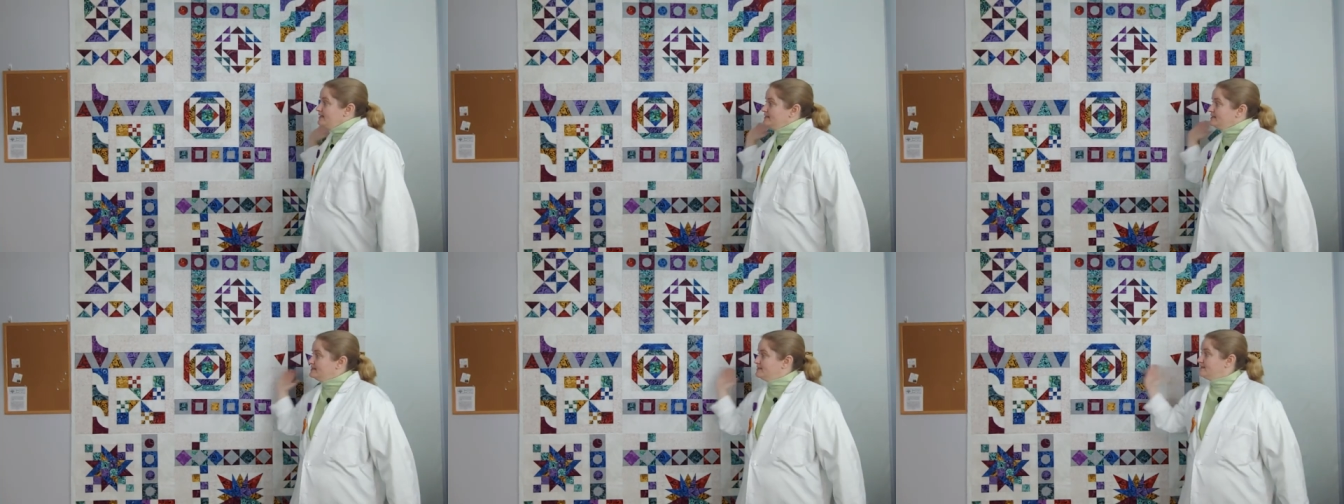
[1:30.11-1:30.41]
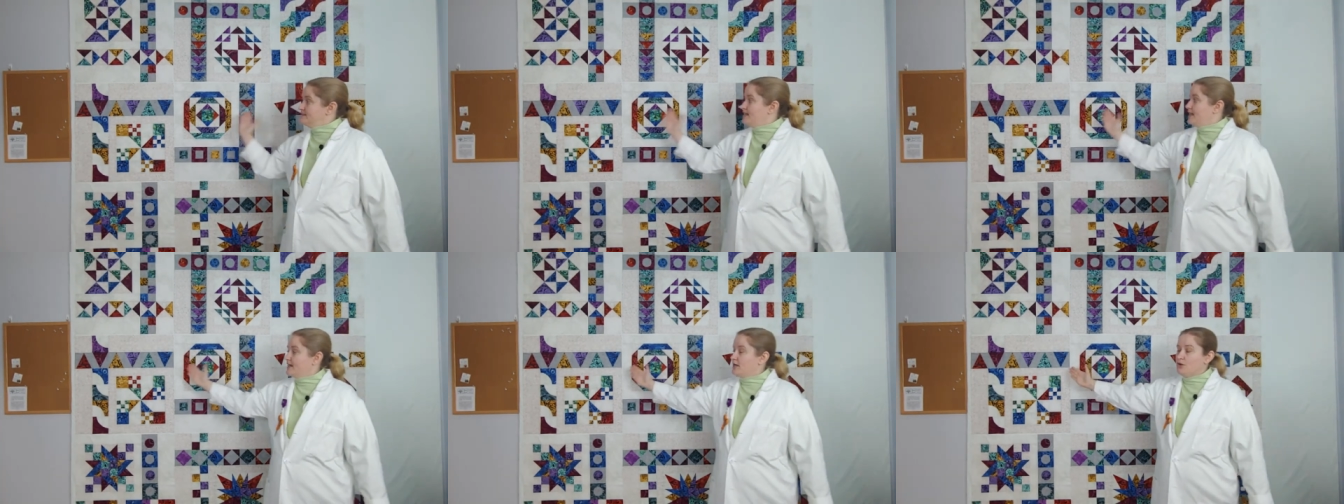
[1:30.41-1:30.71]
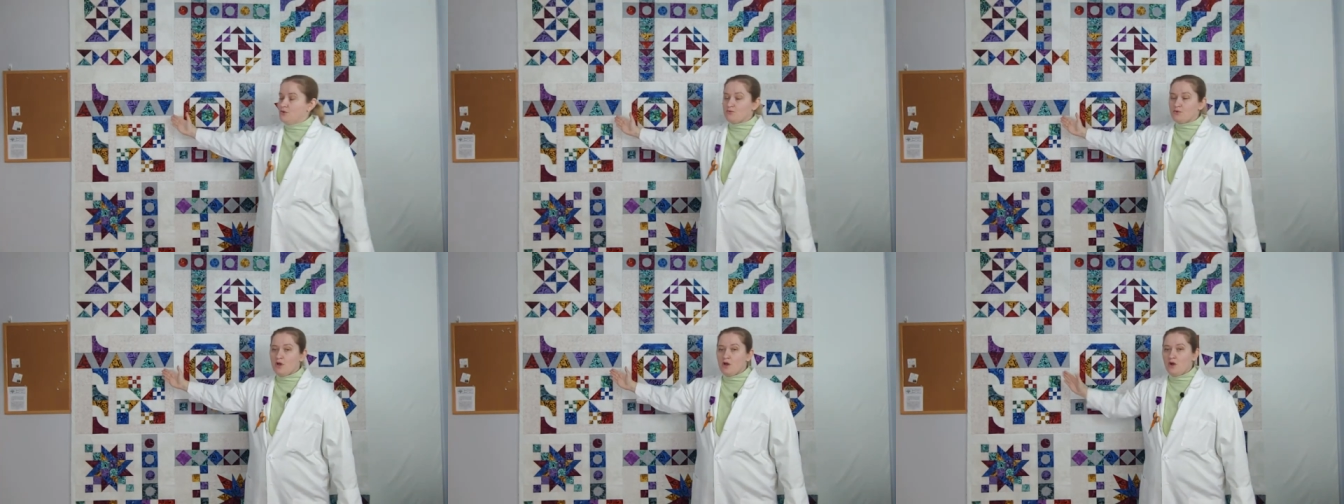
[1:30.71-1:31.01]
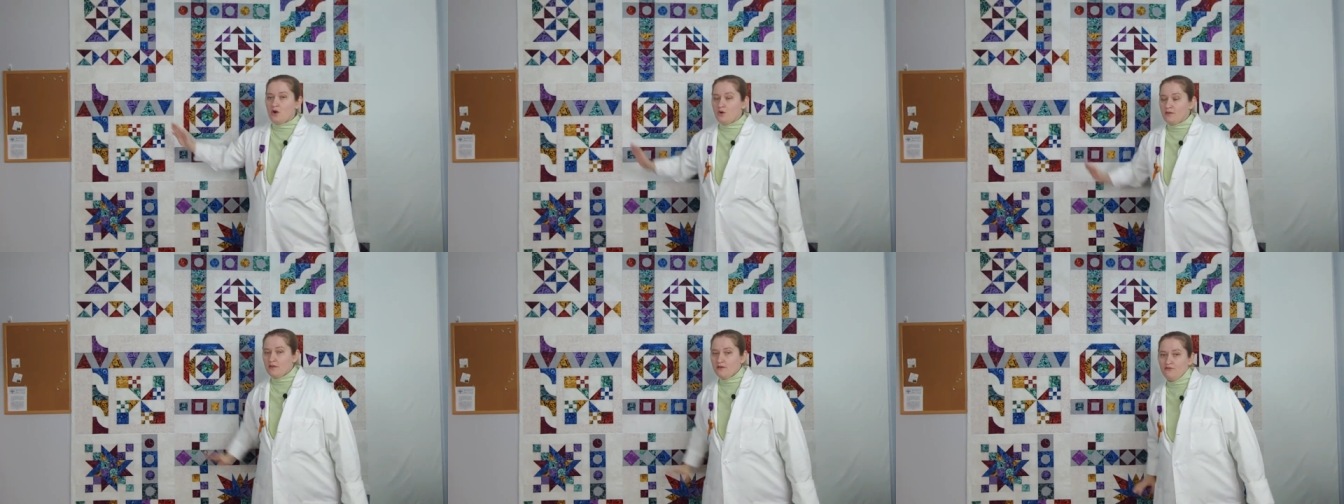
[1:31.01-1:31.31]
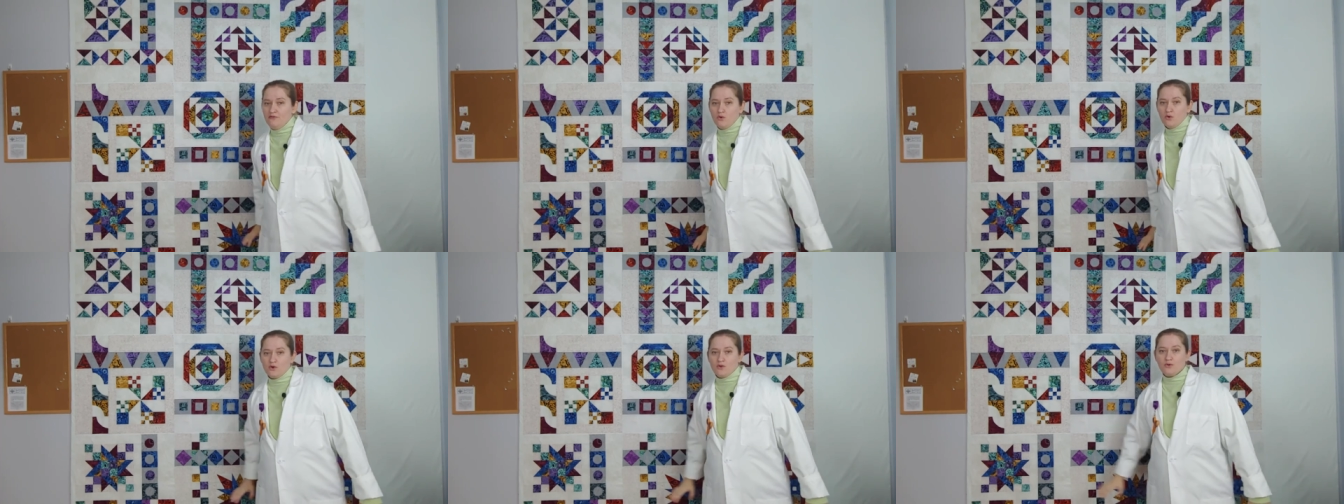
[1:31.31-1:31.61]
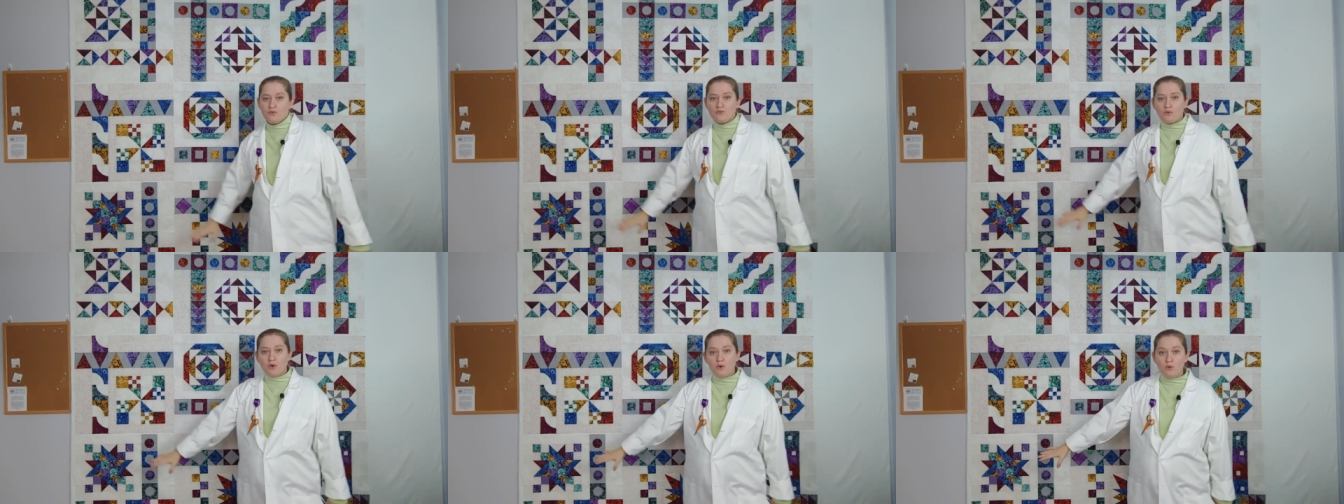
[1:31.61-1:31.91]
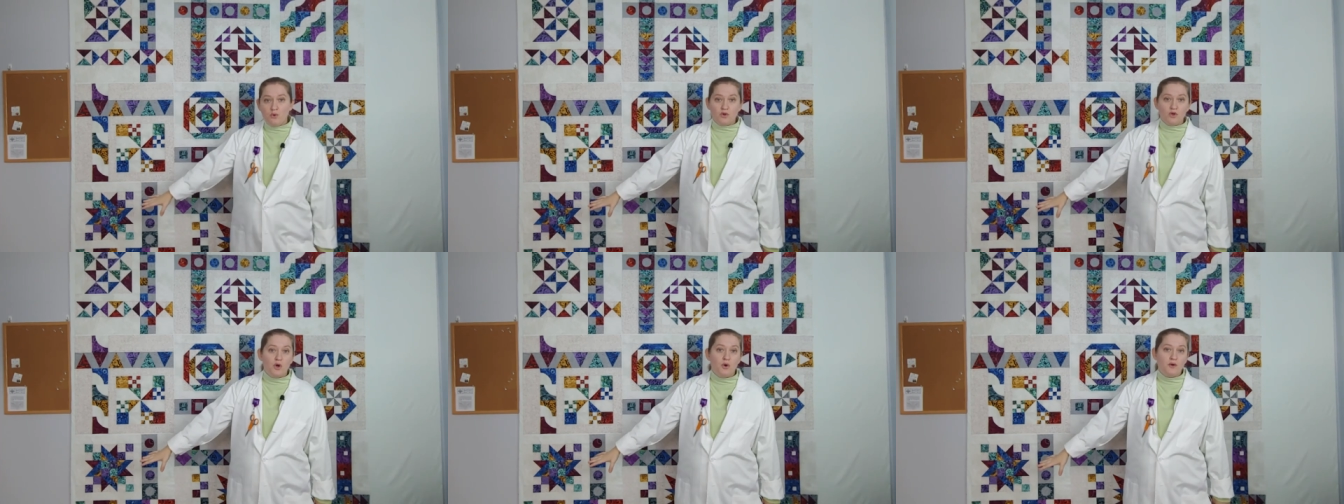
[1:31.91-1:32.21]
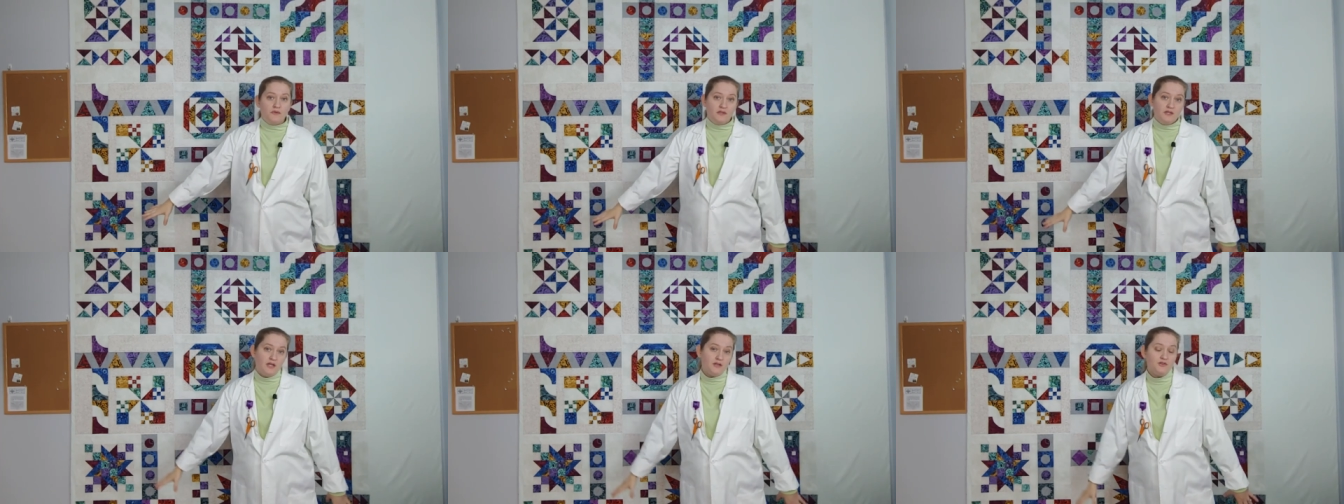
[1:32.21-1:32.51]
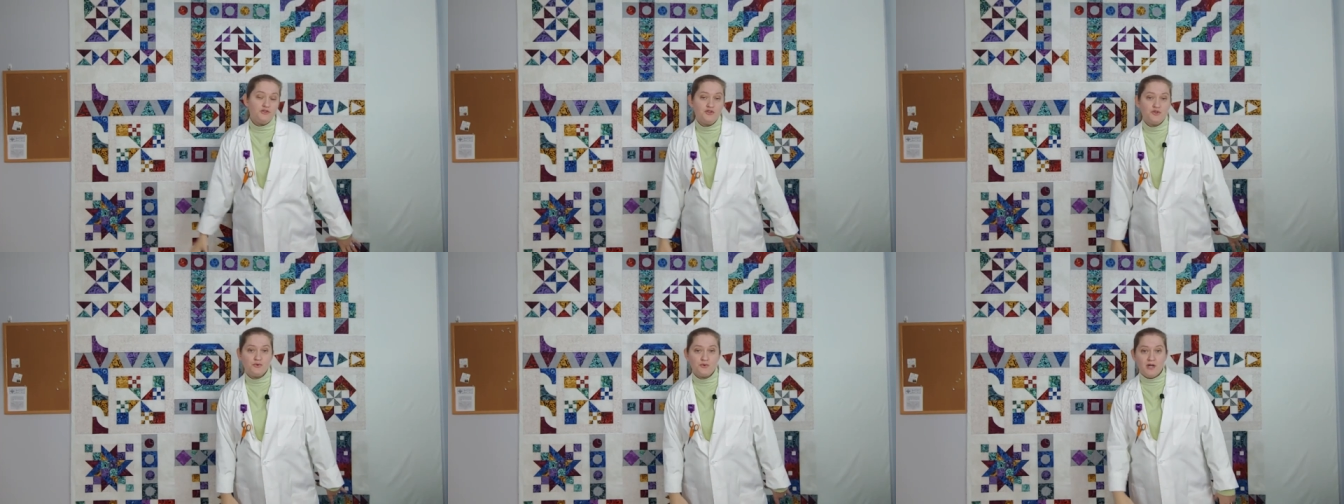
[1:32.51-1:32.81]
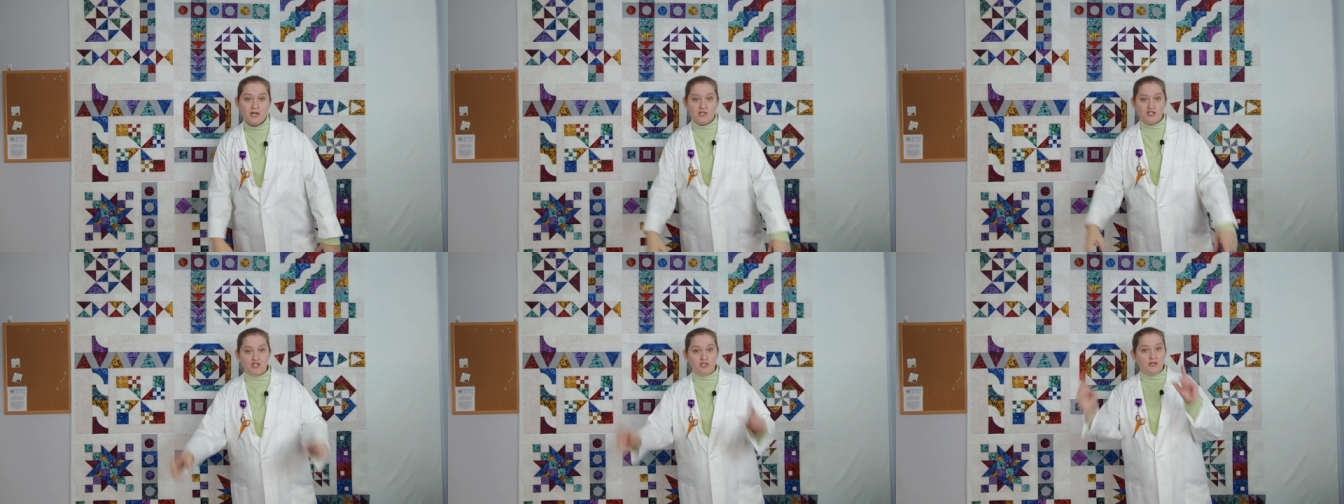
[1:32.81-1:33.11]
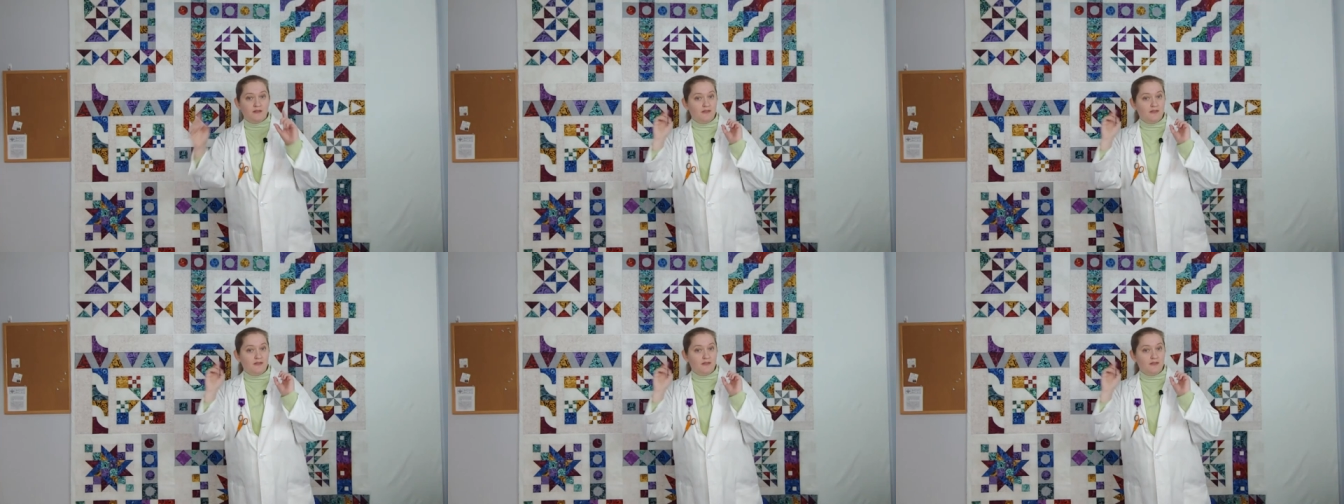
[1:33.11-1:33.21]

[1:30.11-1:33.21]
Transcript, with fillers: second row and the fourth row will go in the other direction.